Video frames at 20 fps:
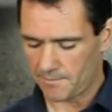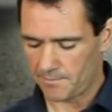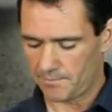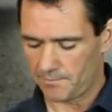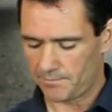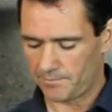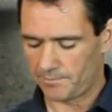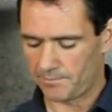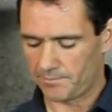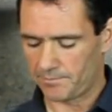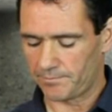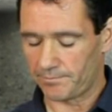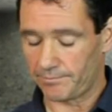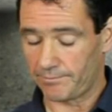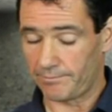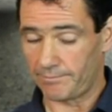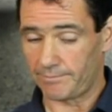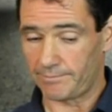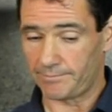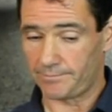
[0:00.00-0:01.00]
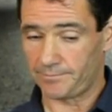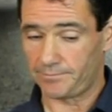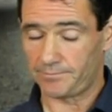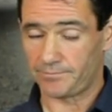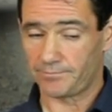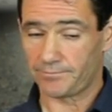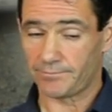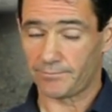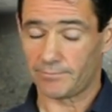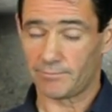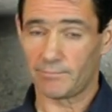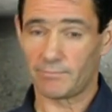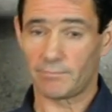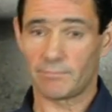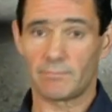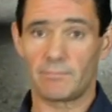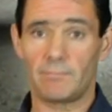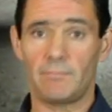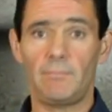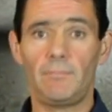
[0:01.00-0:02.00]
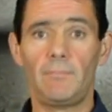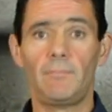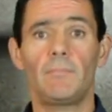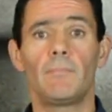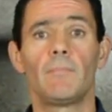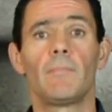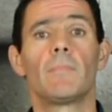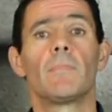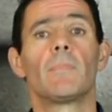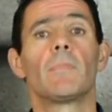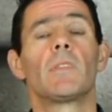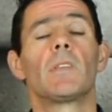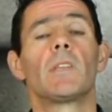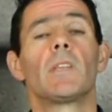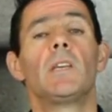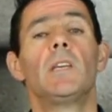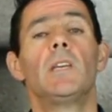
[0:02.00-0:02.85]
(silence)